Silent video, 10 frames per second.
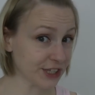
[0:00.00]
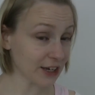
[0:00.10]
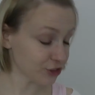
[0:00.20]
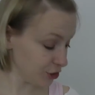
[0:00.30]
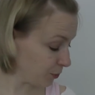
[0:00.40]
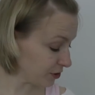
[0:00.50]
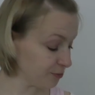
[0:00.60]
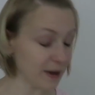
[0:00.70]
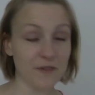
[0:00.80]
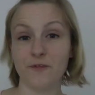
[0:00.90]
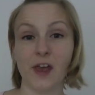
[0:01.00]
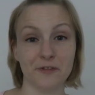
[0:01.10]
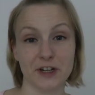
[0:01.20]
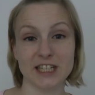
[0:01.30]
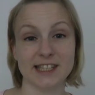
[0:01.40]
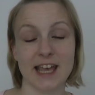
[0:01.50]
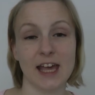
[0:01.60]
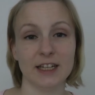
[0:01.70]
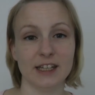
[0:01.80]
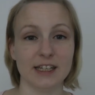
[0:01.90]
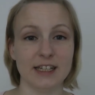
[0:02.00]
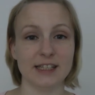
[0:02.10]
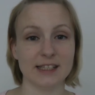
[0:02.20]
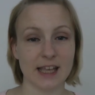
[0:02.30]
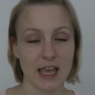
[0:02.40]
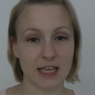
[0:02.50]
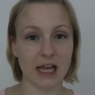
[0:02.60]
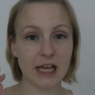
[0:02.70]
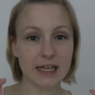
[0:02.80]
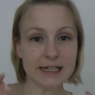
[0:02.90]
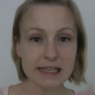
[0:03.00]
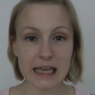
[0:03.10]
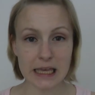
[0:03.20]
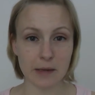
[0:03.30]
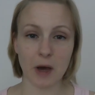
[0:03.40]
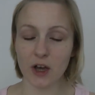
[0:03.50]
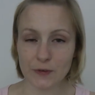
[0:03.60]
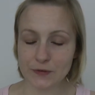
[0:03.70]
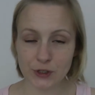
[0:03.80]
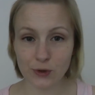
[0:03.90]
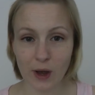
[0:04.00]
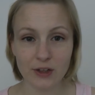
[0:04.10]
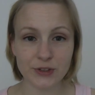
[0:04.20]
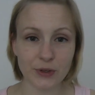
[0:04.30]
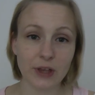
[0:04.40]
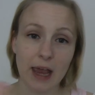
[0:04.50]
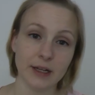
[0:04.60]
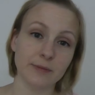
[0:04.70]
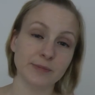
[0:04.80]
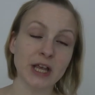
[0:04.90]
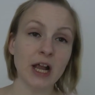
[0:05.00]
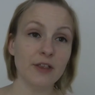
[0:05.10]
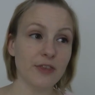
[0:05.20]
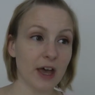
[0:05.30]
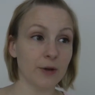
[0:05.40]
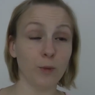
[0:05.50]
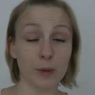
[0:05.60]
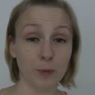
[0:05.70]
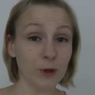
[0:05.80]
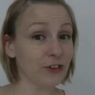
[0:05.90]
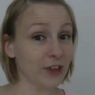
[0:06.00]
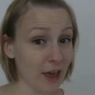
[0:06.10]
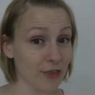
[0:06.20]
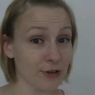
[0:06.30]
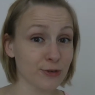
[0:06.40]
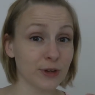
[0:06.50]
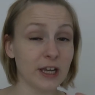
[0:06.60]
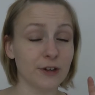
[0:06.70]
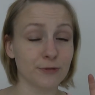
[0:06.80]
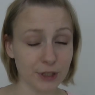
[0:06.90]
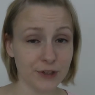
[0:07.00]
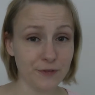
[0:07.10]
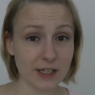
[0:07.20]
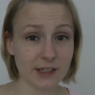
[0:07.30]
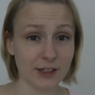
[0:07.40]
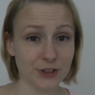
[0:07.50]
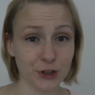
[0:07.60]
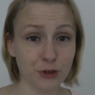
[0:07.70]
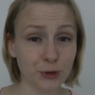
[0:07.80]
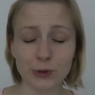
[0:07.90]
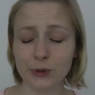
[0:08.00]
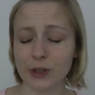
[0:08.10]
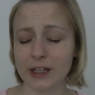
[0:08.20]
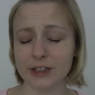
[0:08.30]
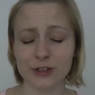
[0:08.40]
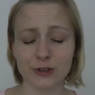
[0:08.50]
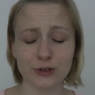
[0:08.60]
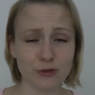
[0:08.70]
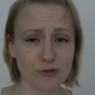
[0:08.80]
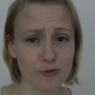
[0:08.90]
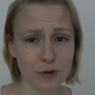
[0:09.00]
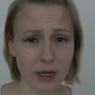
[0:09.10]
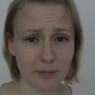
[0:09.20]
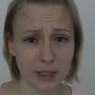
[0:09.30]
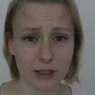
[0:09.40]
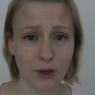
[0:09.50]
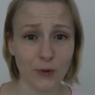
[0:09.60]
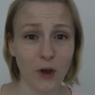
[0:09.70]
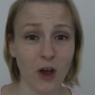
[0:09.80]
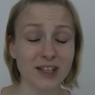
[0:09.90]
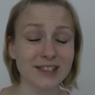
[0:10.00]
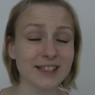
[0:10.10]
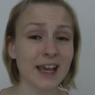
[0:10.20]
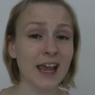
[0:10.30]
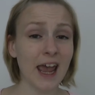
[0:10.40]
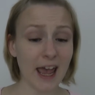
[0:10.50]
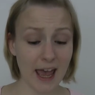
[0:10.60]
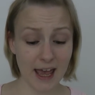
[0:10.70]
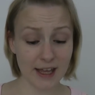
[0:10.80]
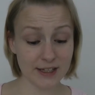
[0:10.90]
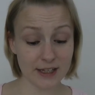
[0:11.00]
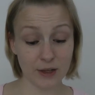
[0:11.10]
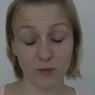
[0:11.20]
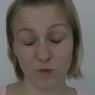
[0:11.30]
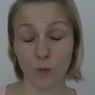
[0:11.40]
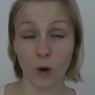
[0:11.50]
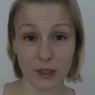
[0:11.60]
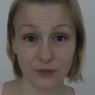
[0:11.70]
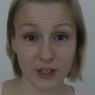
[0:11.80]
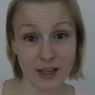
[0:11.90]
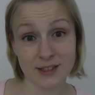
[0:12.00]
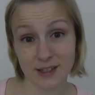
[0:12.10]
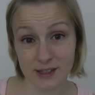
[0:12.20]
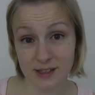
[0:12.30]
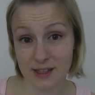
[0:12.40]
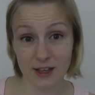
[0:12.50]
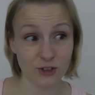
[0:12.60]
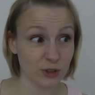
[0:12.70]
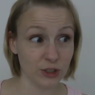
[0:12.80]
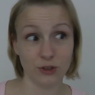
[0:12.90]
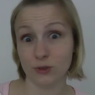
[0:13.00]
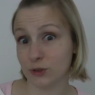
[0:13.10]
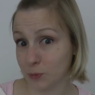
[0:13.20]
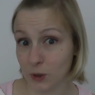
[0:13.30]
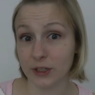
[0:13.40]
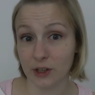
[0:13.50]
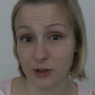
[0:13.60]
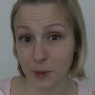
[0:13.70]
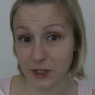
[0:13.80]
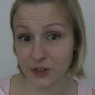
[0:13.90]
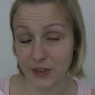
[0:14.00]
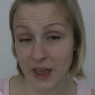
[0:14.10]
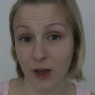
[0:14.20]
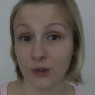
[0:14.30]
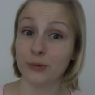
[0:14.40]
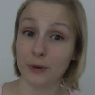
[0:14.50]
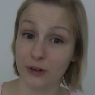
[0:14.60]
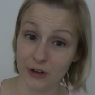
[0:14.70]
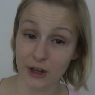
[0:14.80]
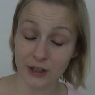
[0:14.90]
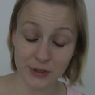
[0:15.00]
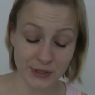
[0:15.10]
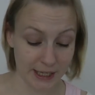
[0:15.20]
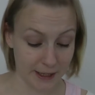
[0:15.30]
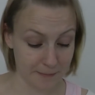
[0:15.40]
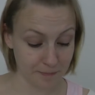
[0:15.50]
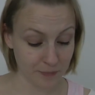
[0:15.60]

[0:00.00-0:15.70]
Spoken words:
is actually one of my favorites, and it is a team of 2 household items that, when put together, create a really fantastic tool that is extremely low cost, and in one of the cases it's actually usable in other parts of the house when you're not using it.